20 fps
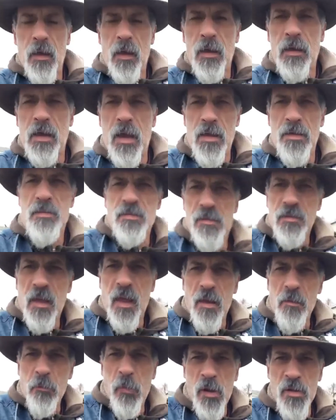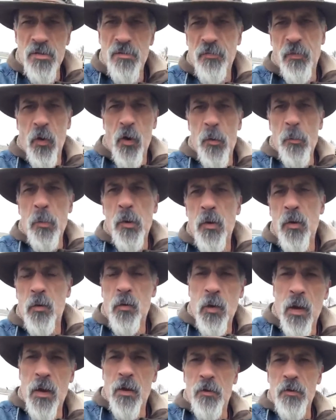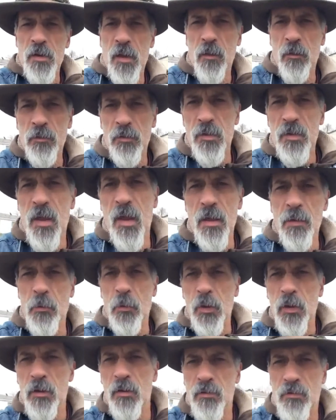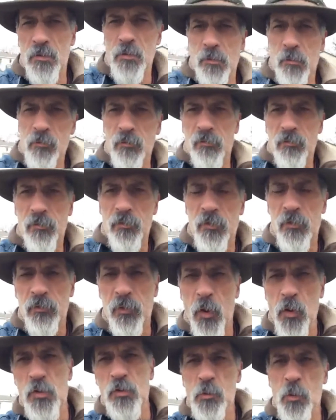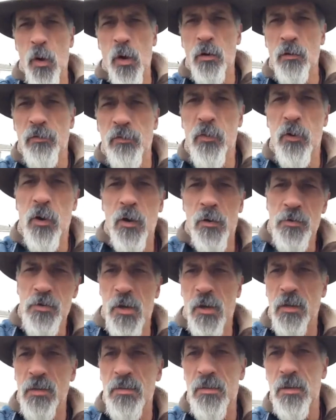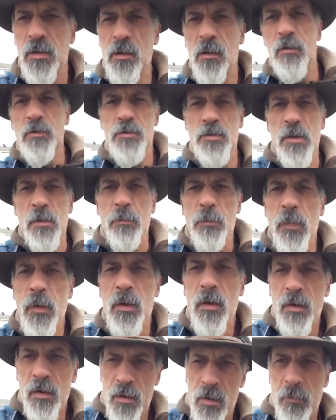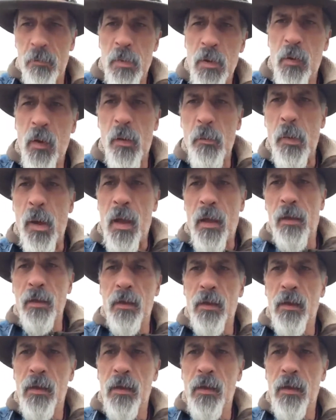Hey guys, it's Kent Bless the Farm right here dealing today with some frozen water for our chickens and our sheep. Be right back.